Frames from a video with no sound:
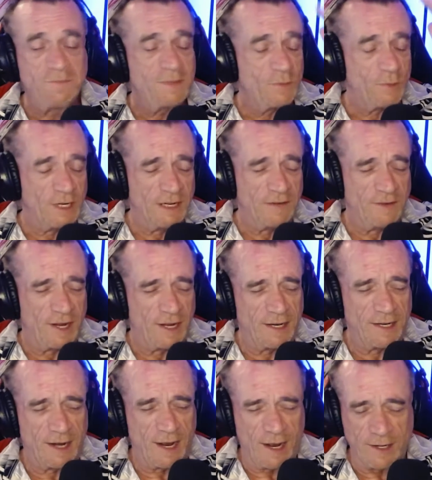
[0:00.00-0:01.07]
We live on
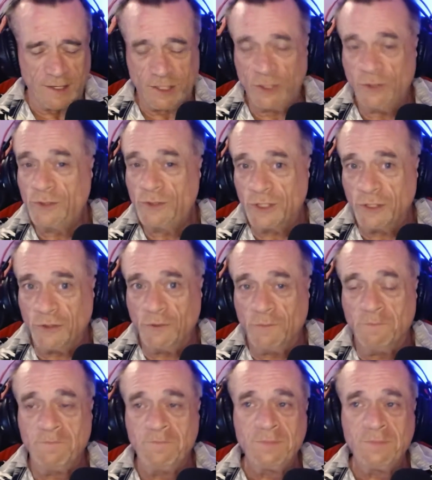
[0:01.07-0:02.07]
YouTube.